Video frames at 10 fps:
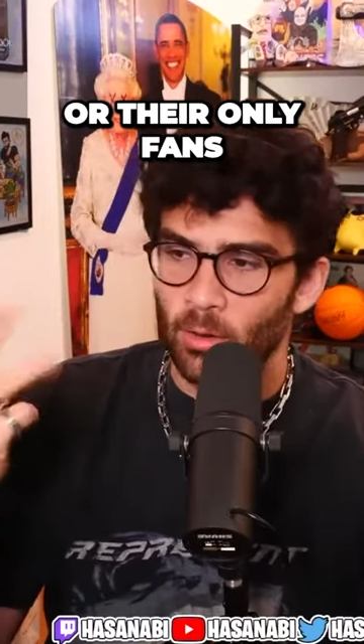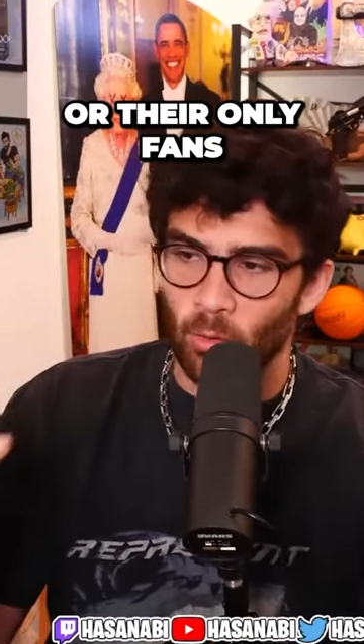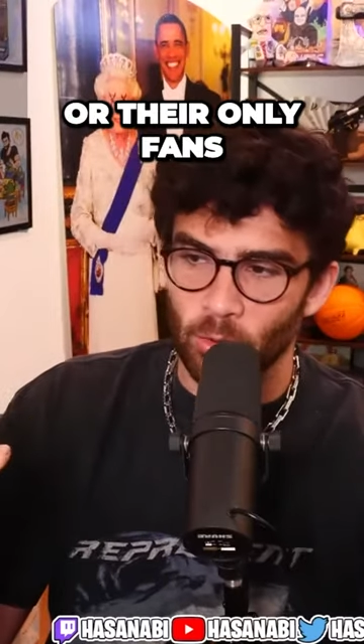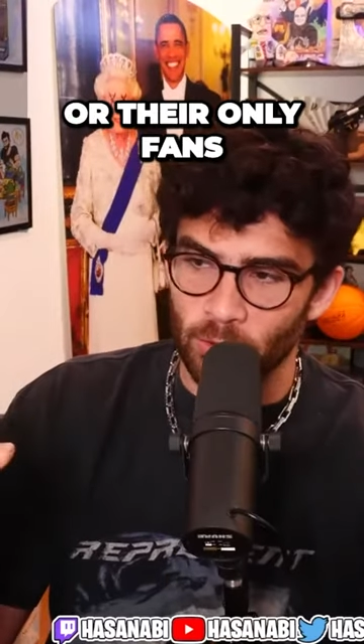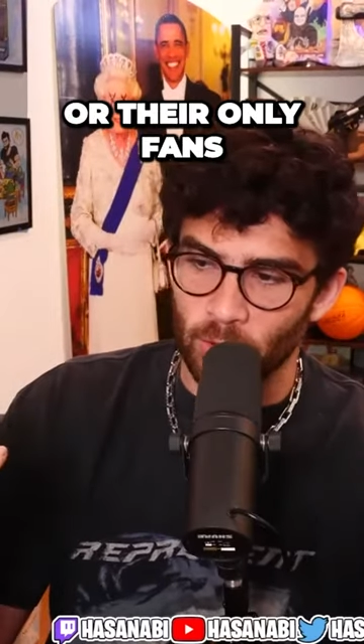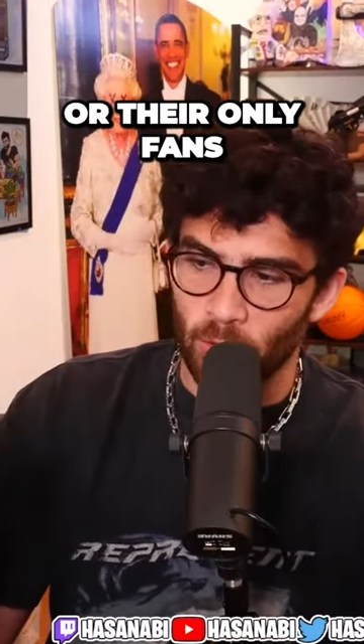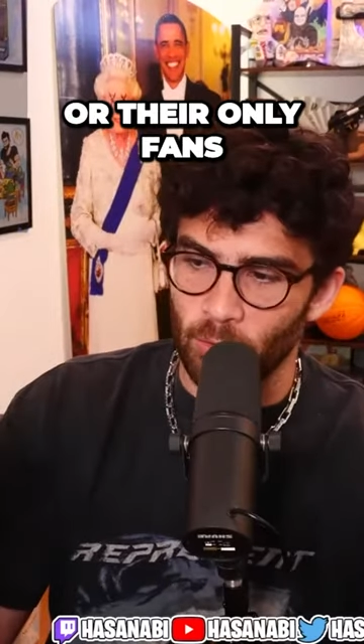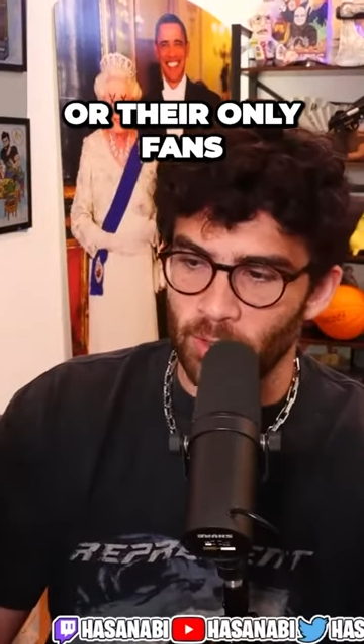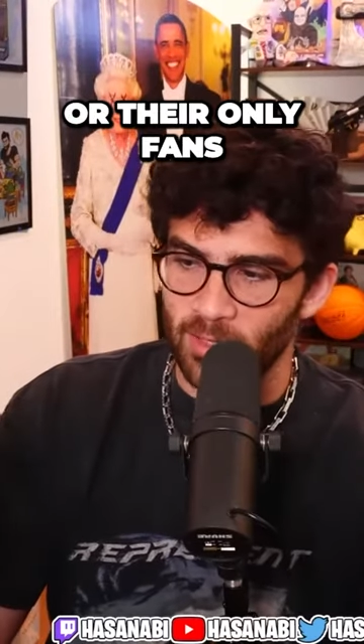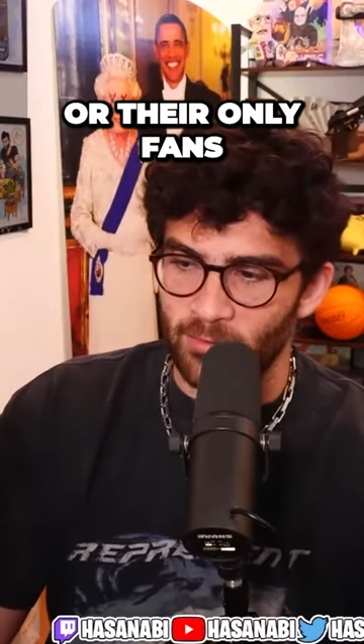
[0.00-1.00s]
or their
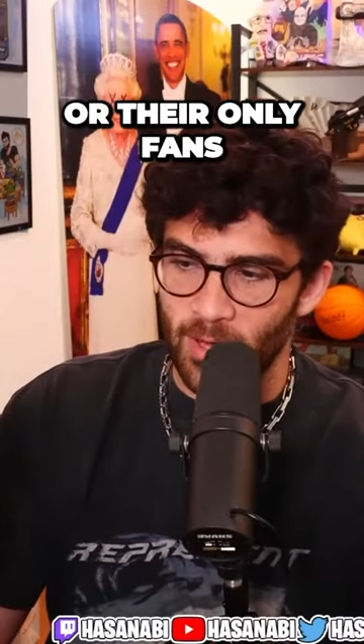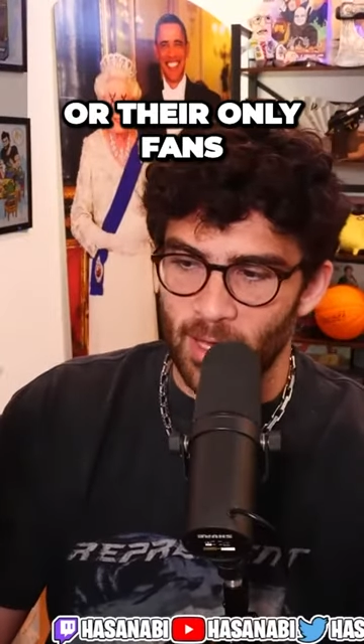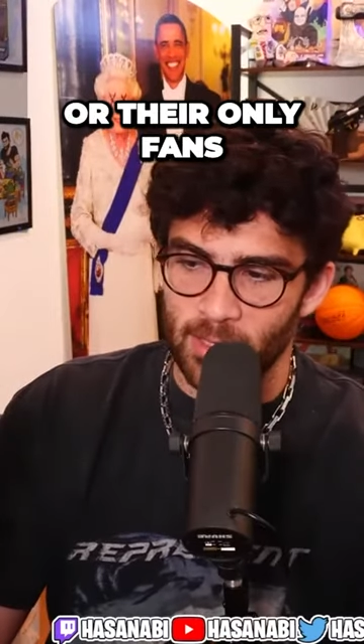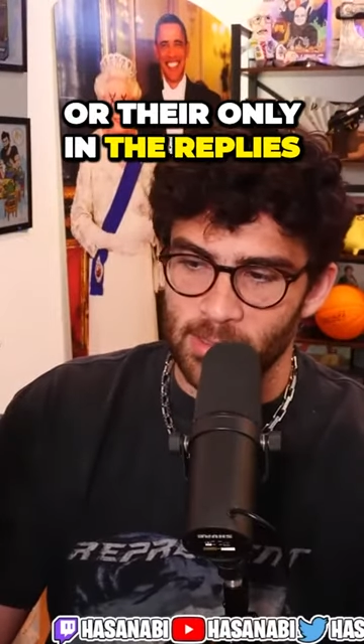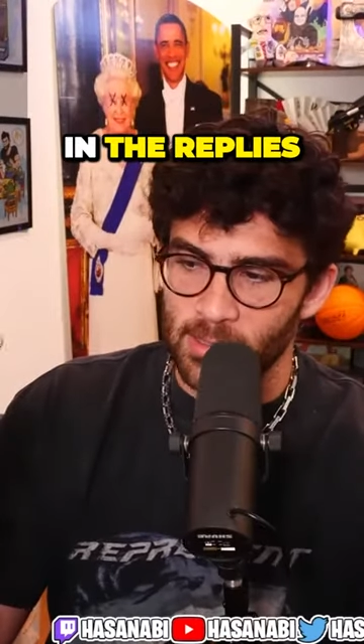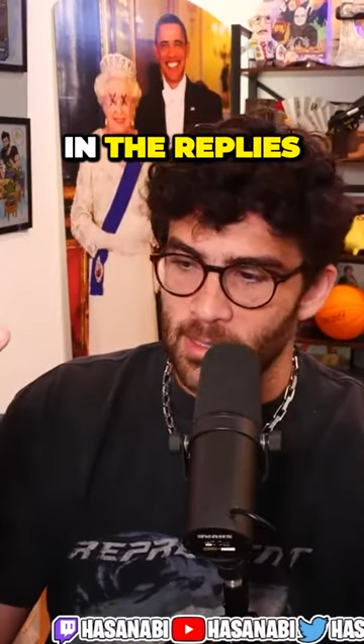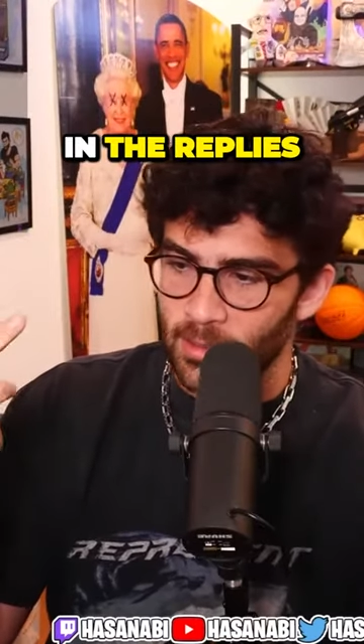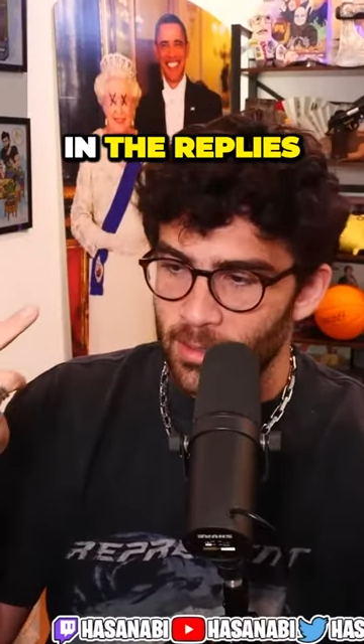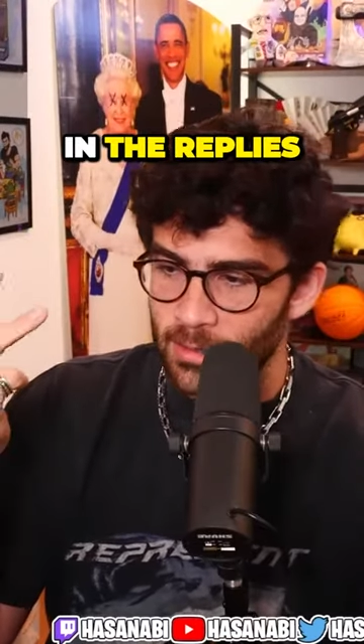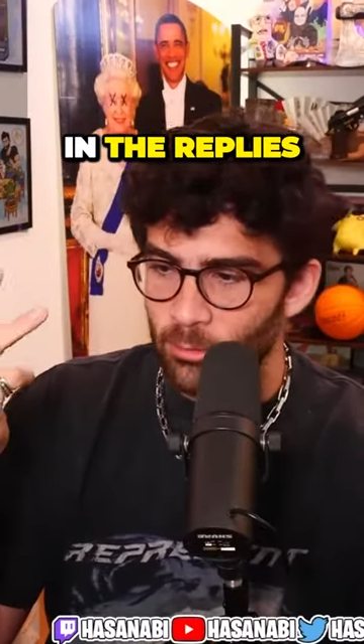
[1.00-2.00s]
OnlyFans
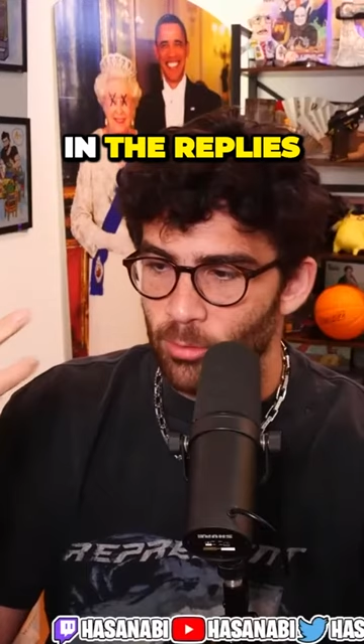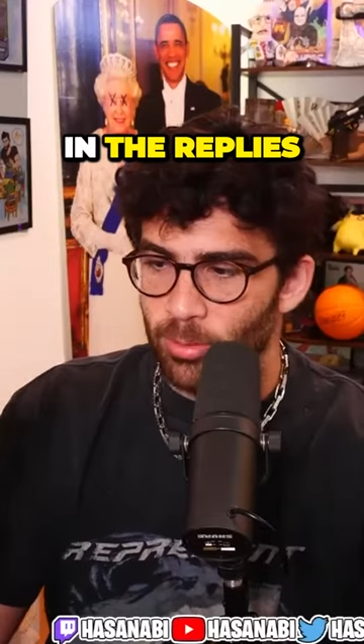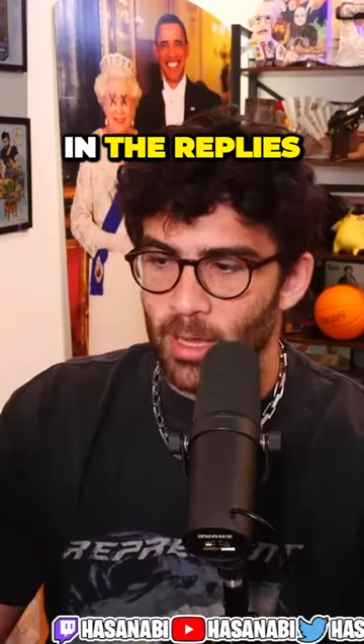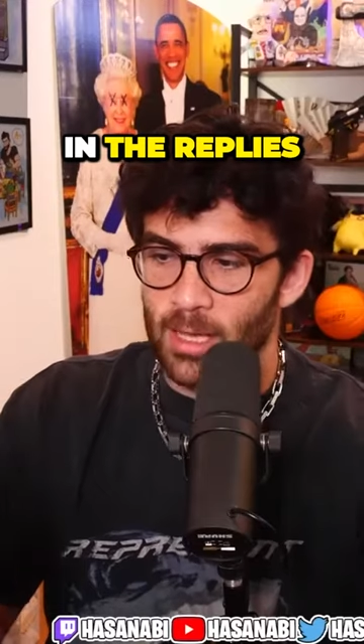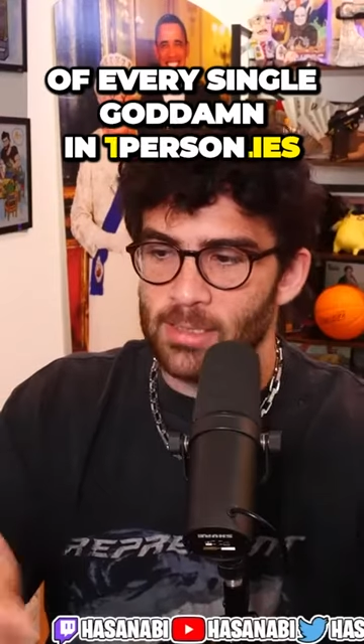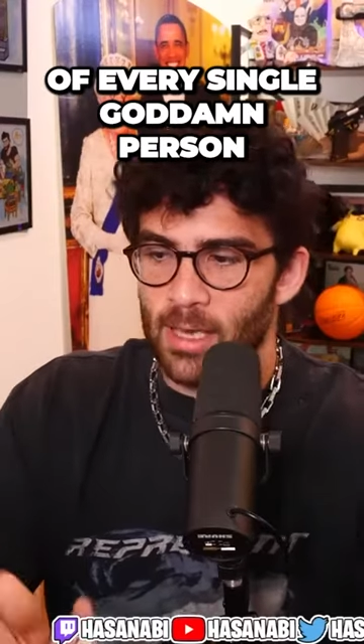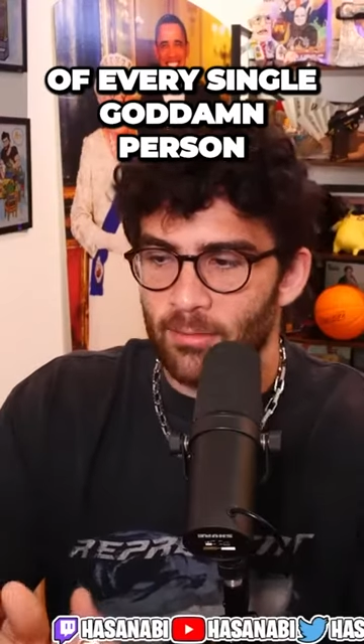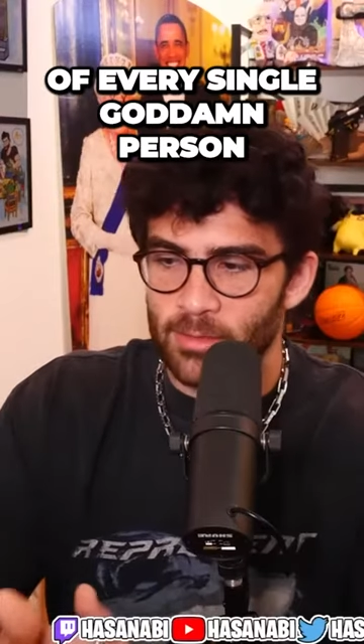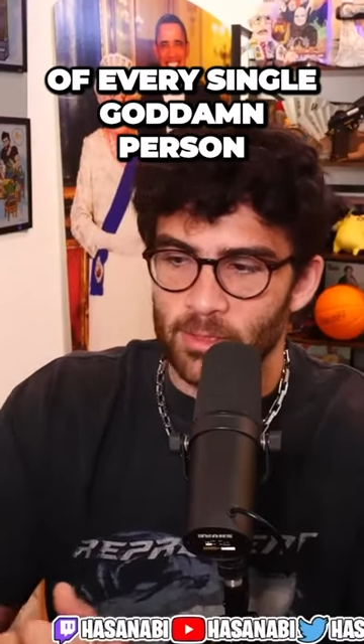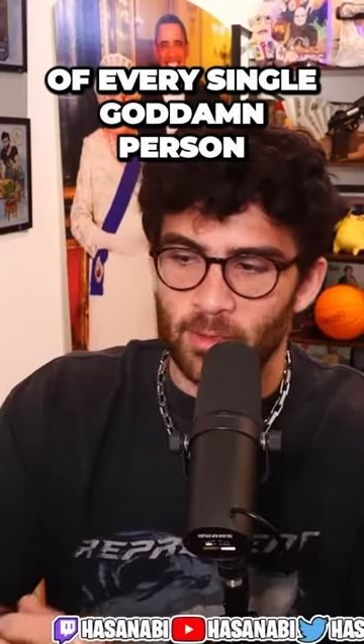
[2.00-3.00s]
in the replies of
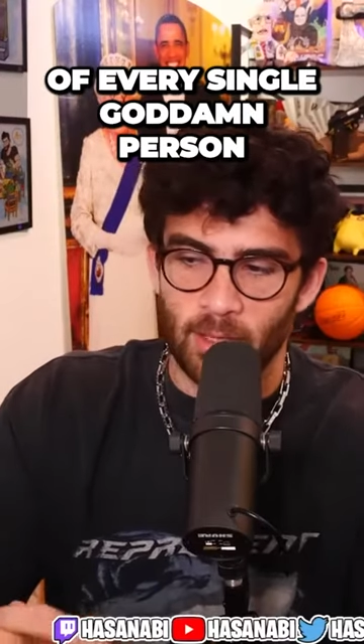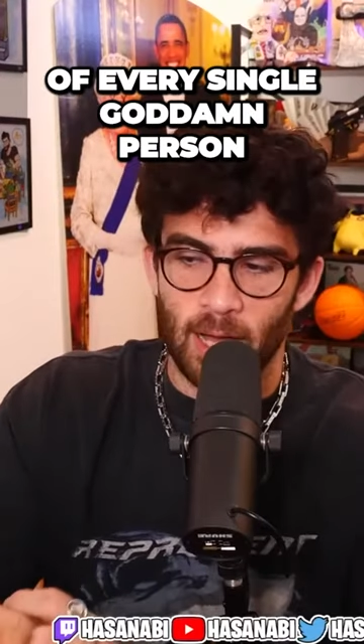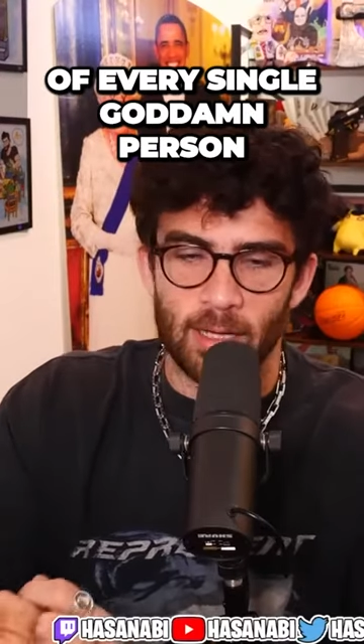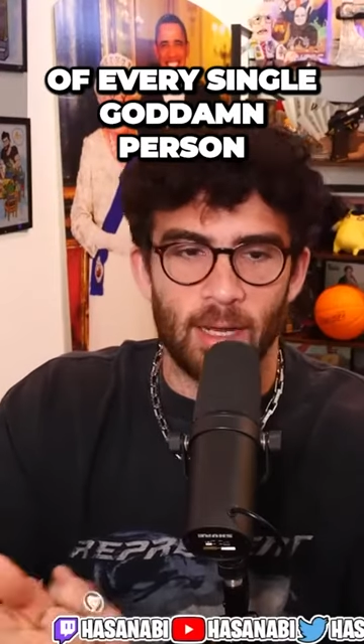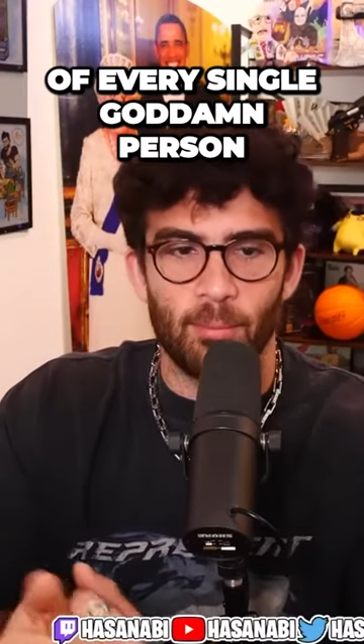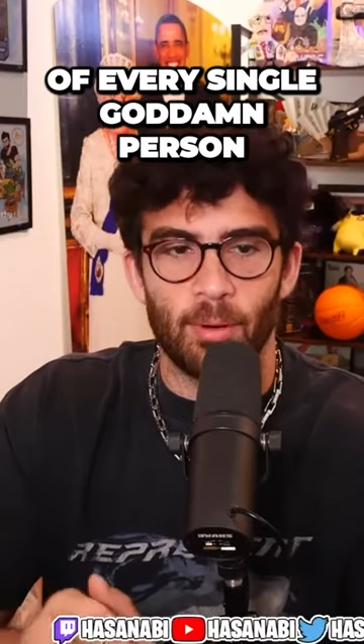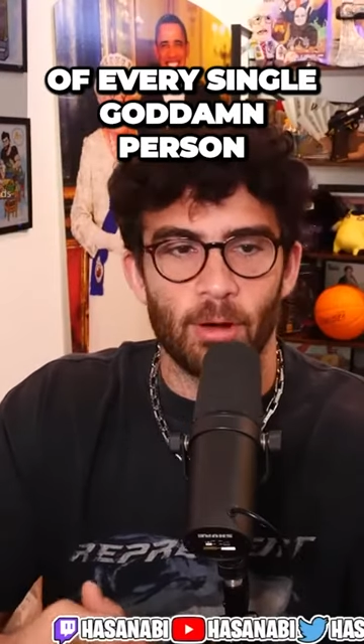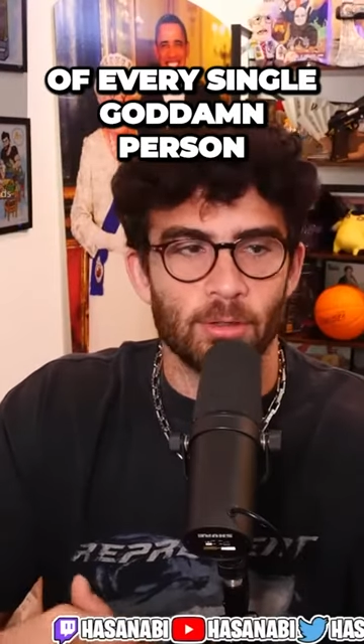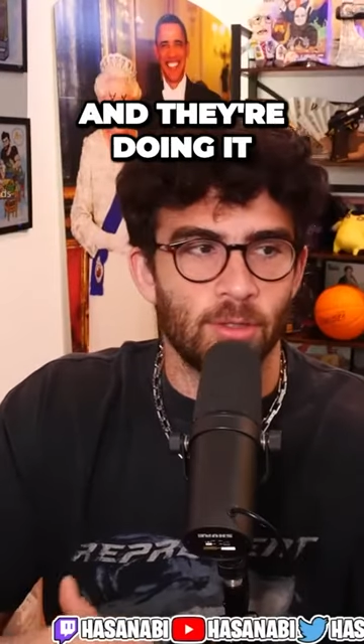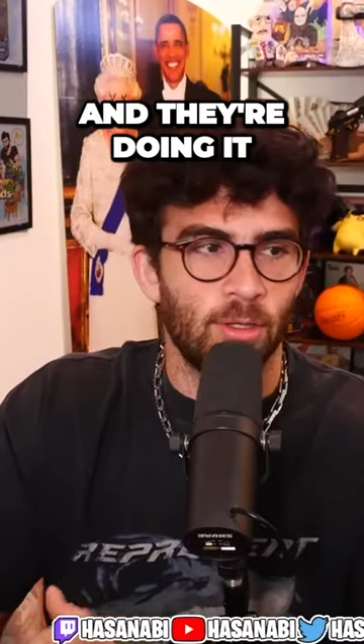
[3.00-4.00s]
every single goddamn
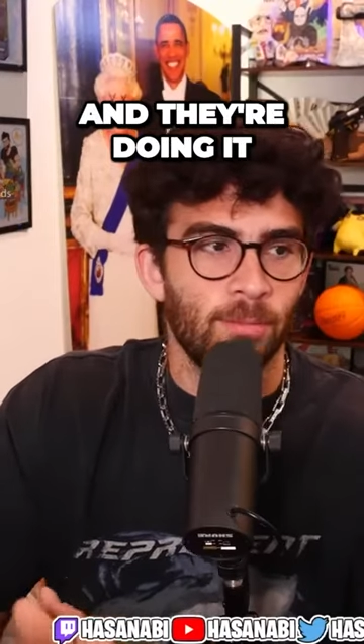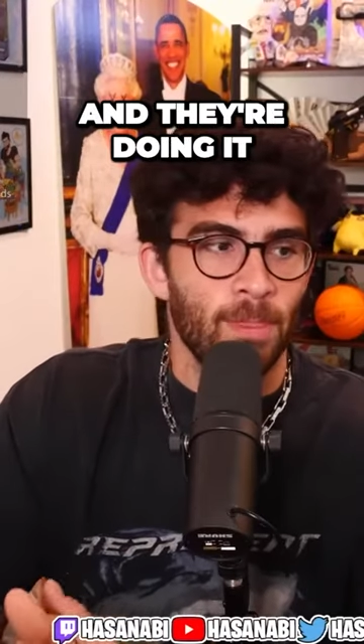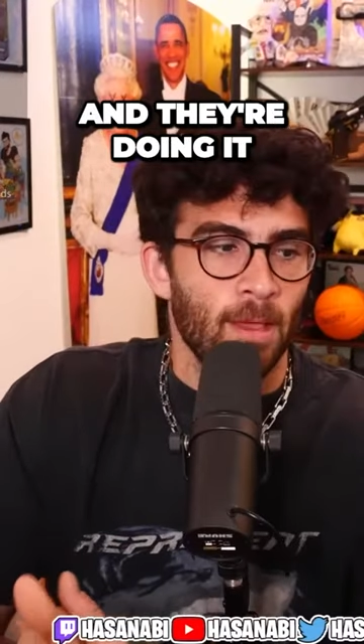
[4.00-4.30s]
person.